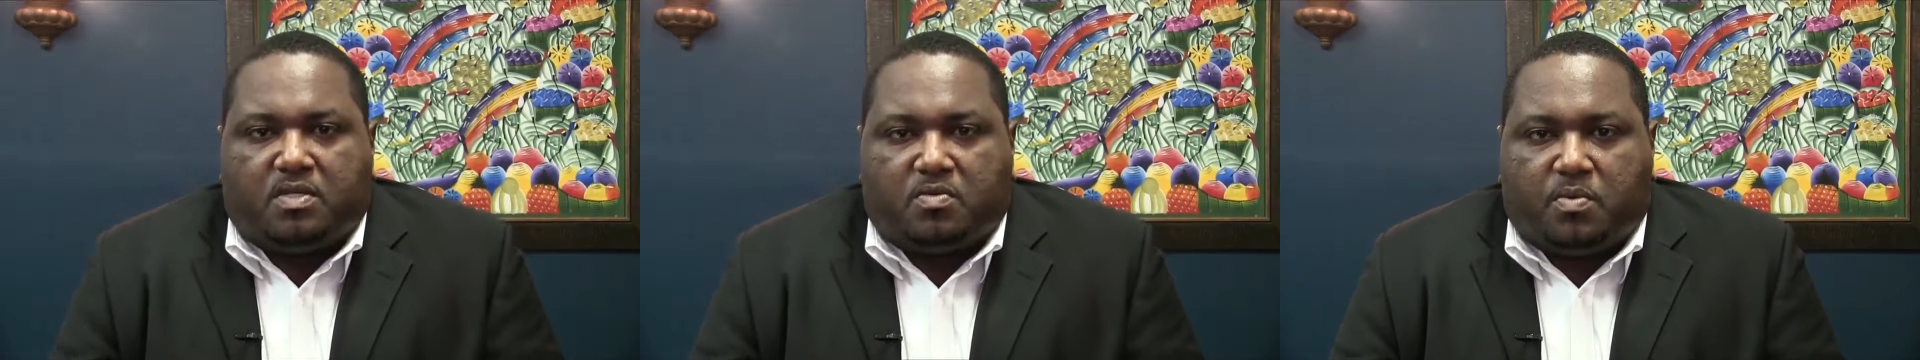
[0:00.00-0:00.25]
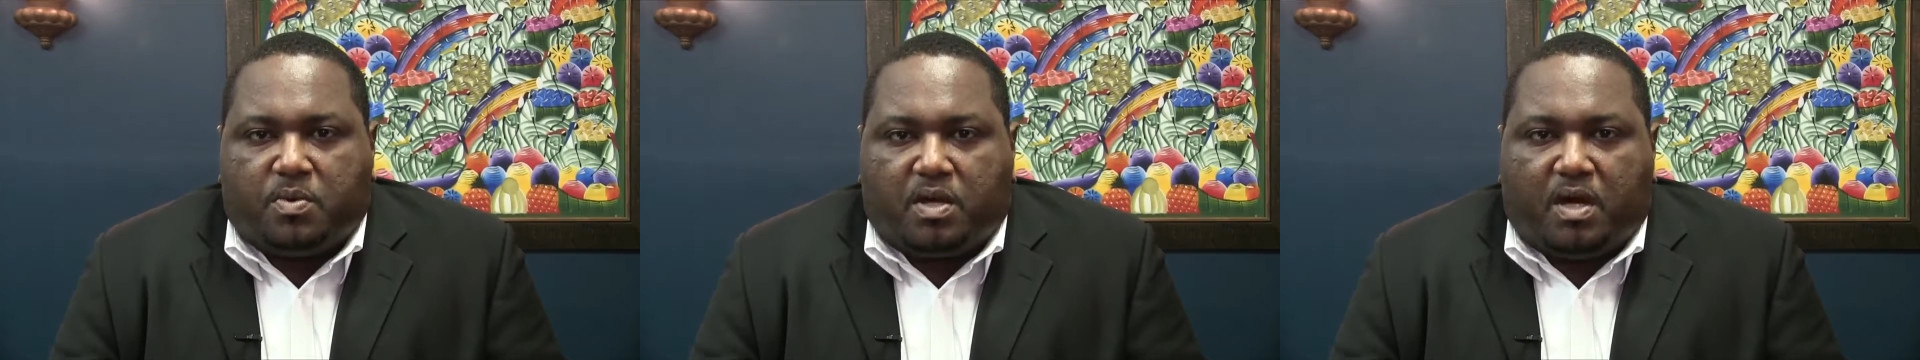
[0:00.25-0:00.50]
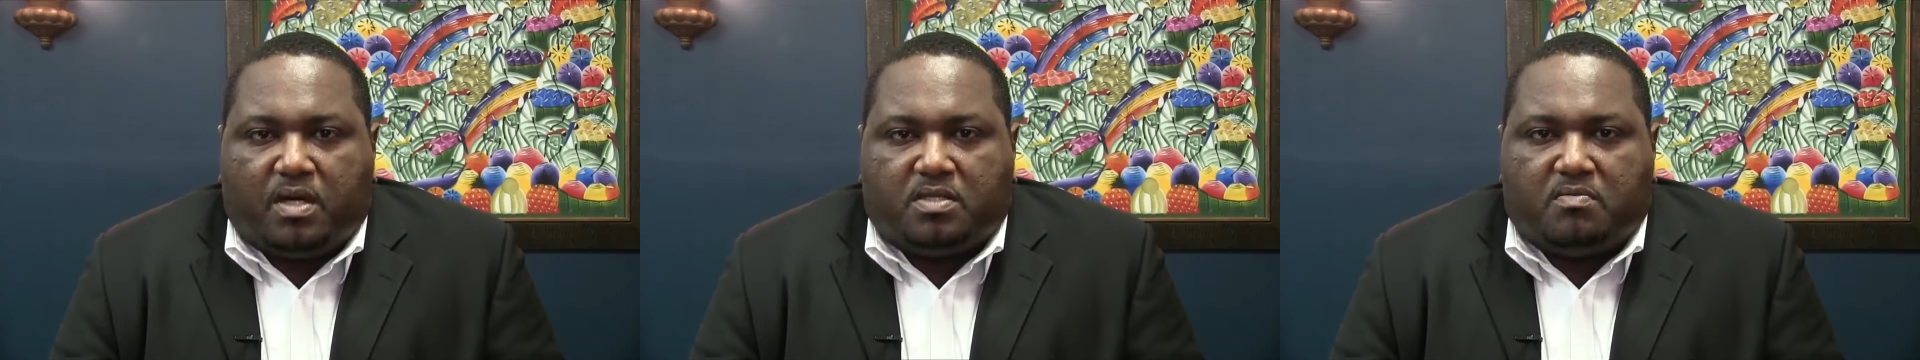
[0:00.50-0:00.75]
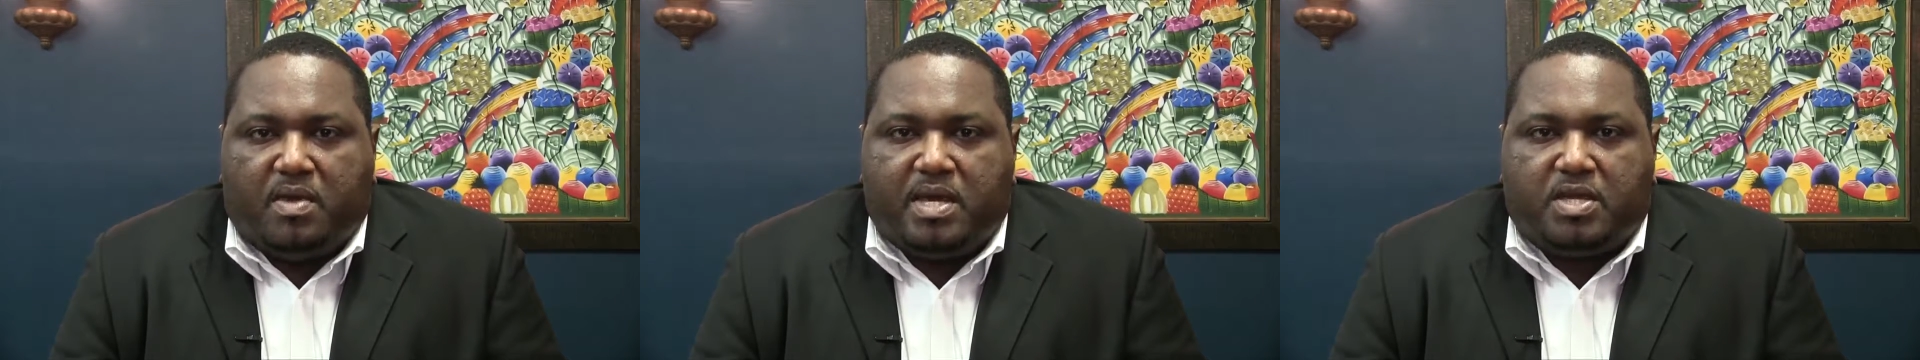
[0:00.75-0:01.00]
is with
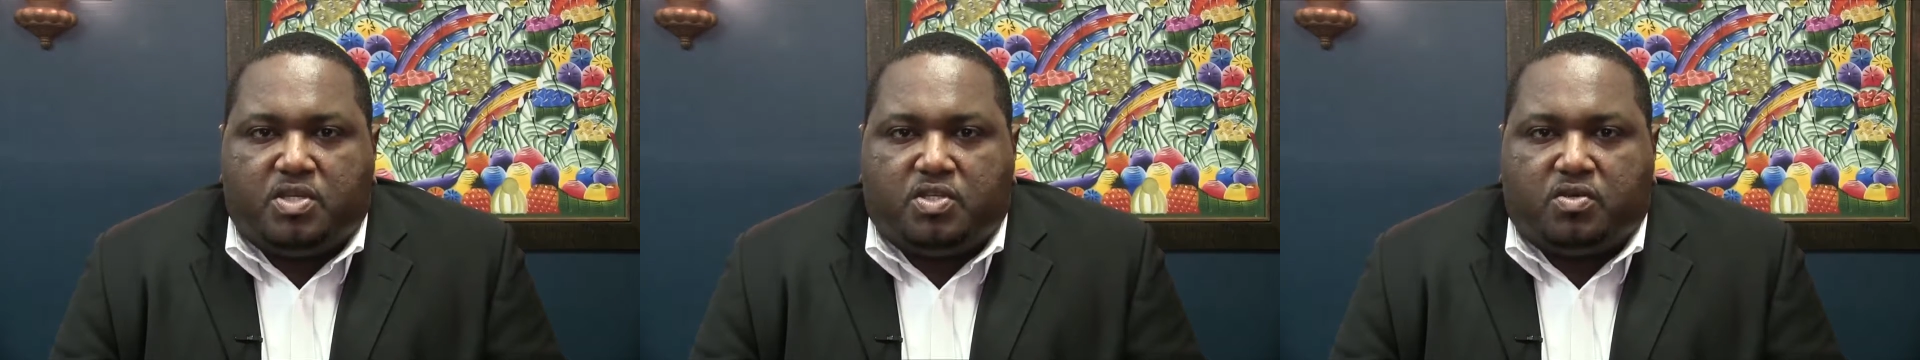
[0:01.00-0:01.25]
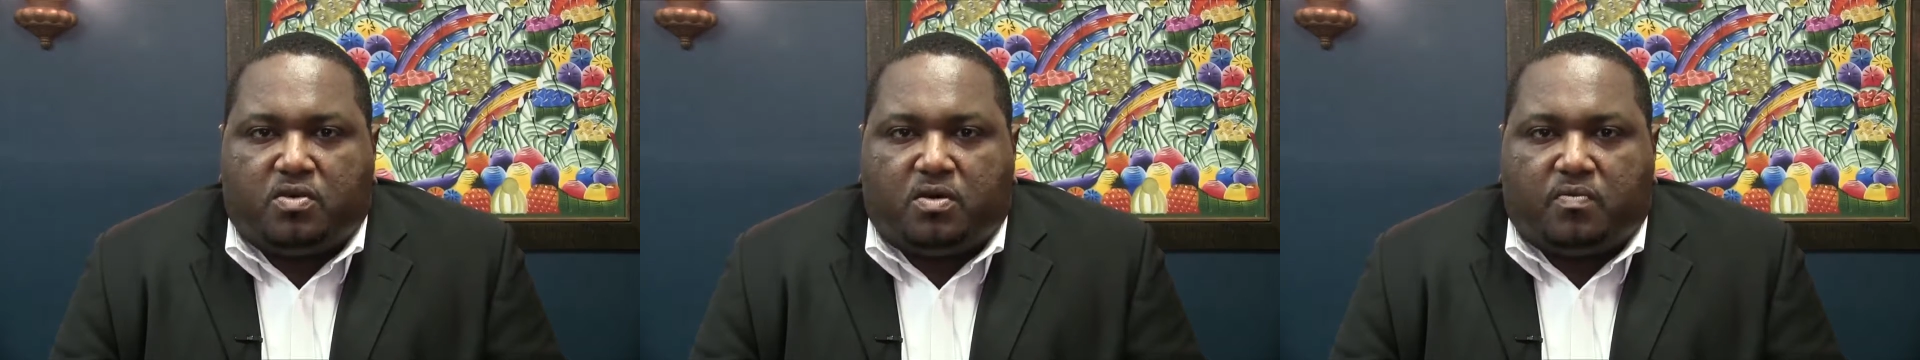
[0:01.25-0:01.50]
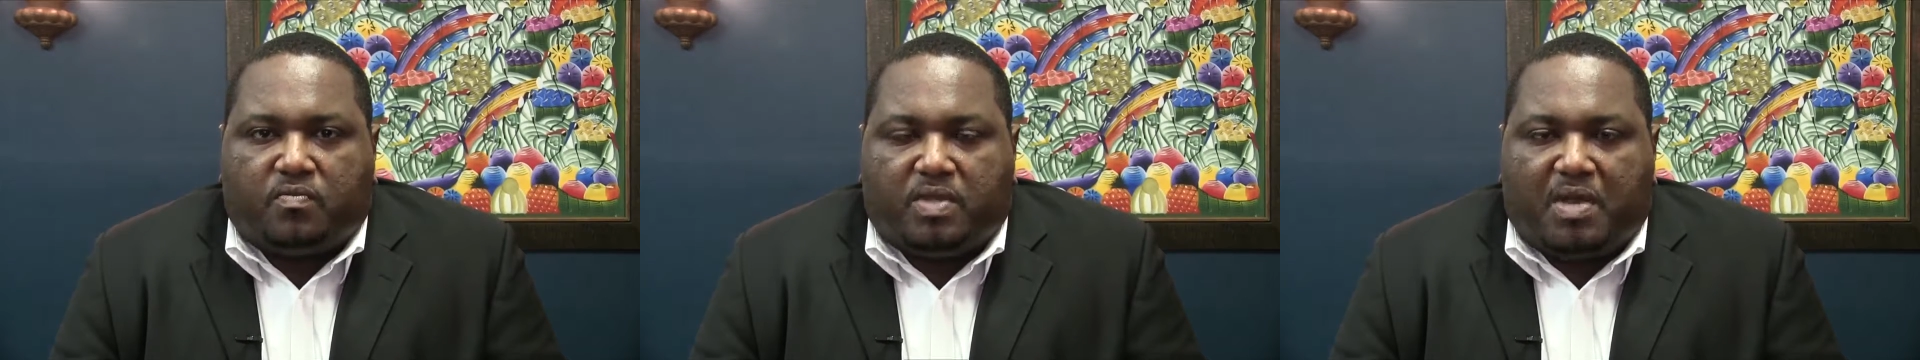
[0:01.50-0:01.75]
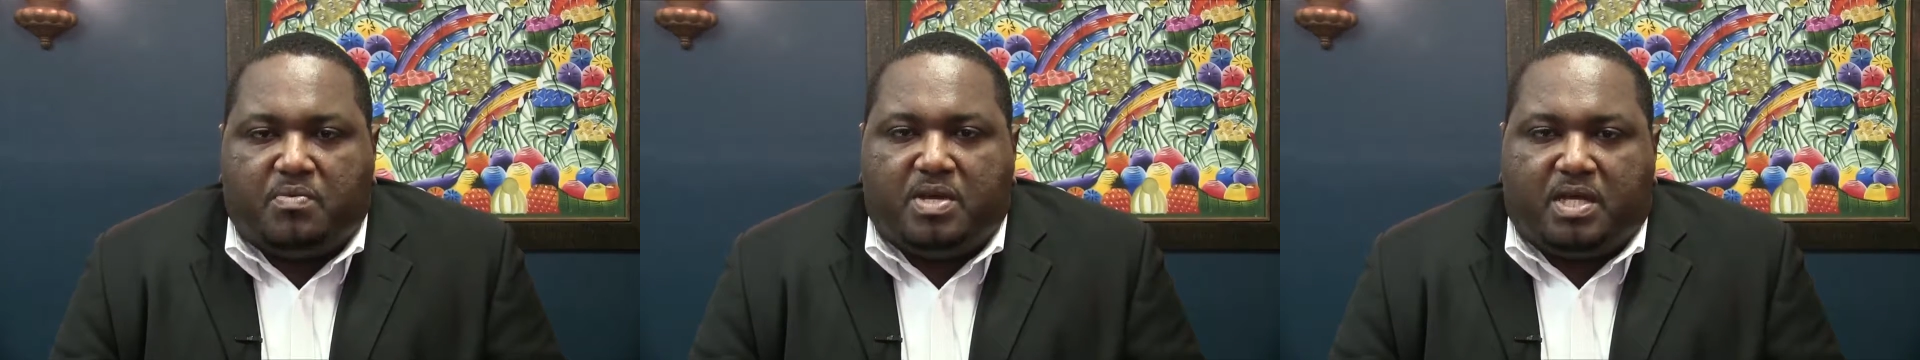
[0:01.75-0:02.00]
regard to making sure that